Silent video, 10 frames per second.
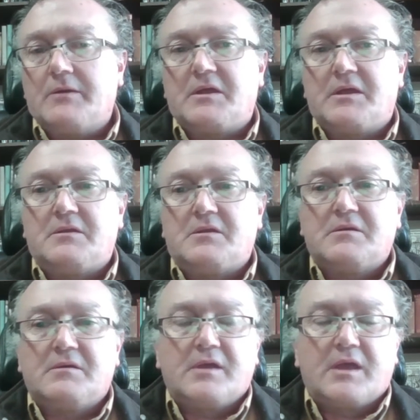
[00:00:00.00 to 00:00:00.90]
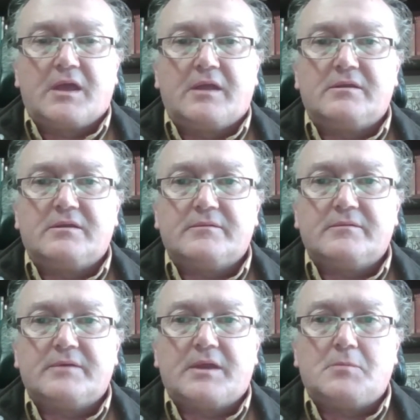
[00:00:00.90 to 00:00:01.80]
and
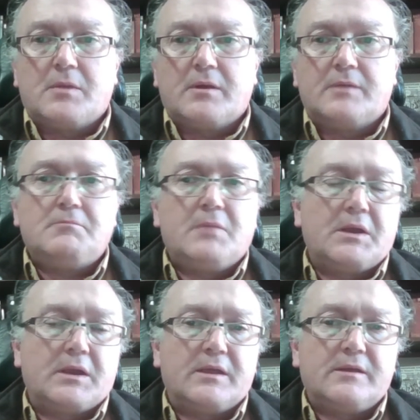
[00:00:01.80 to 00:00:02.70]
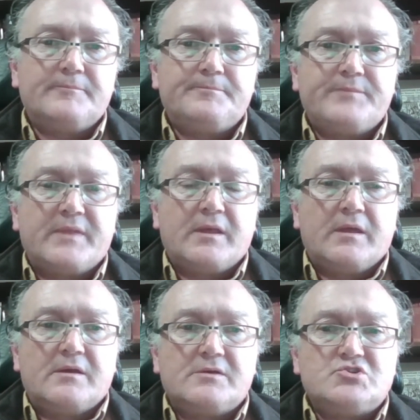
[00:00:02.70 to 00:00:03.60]
money,
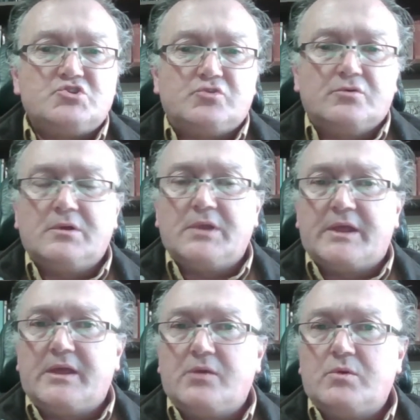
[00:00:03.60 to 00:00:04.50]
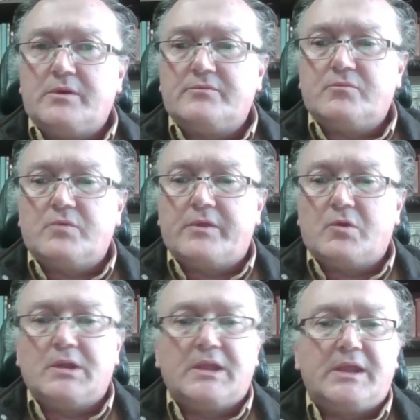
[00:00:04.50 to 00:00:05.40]
surely he would have, with
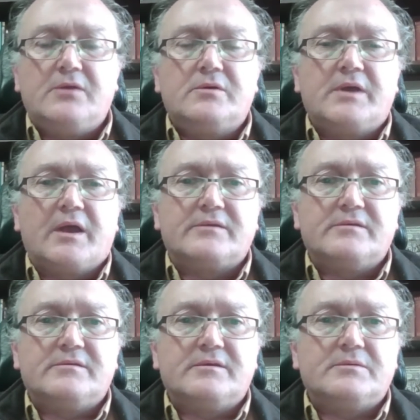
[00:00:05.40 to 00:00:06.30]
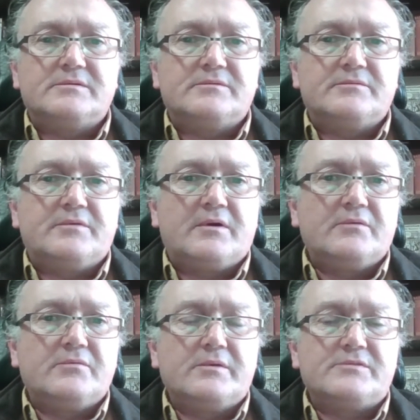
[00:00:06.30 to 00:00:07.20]
all the legal cases he was
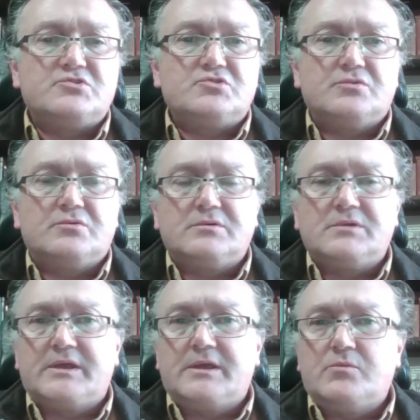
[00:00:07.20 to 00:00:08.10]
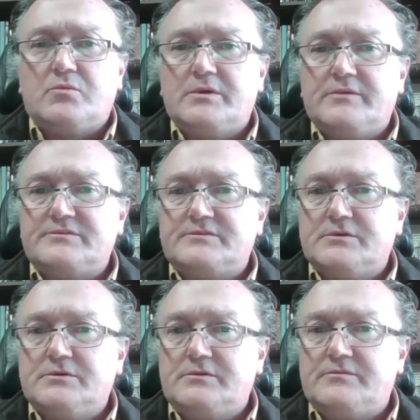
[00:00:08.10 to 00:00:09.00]
involved with, surely he would have
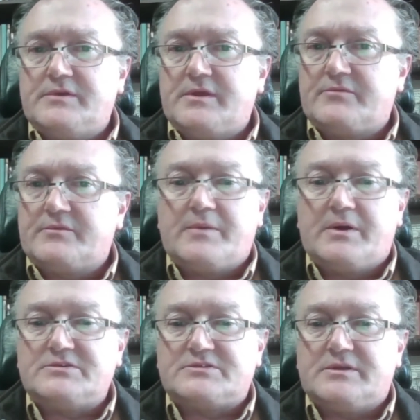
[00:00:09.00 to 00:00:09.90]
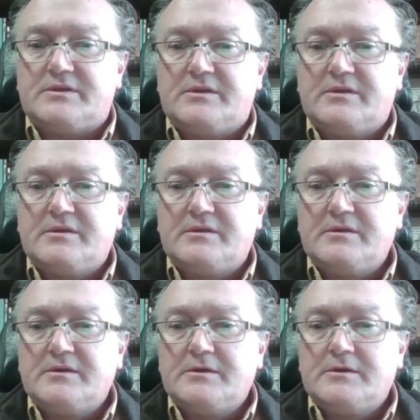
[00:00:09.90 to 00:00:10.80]
sued for defamation.
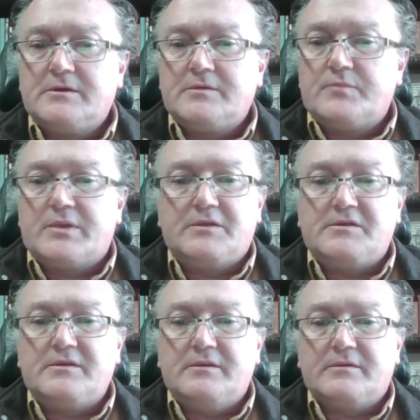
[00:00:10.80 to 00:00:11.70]
But he didn't.